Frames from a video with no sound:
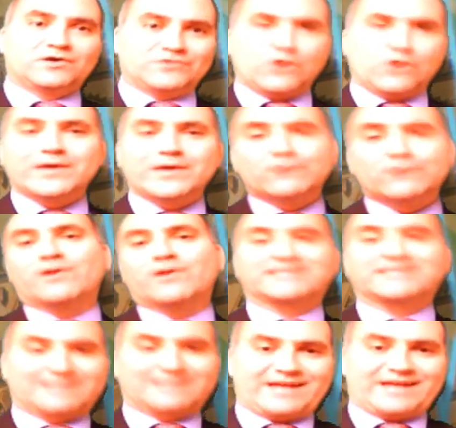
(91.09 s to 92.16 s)
knowing what
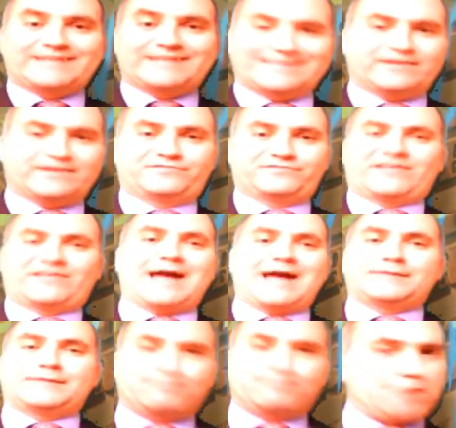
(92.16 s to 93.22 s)
it's like to have
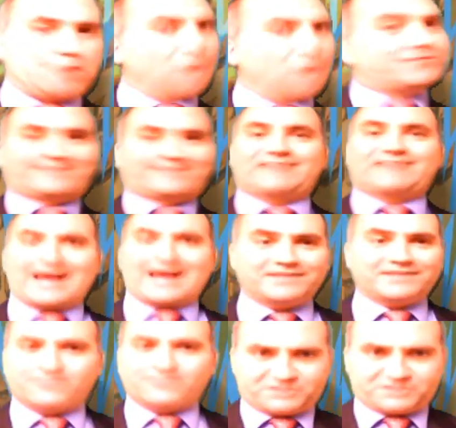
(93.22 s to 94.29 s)
signed both
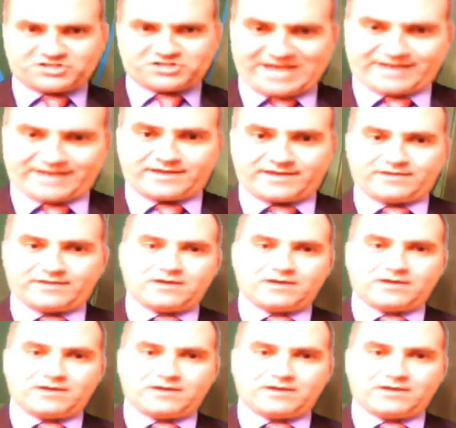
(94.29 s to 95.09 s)
sides of a check.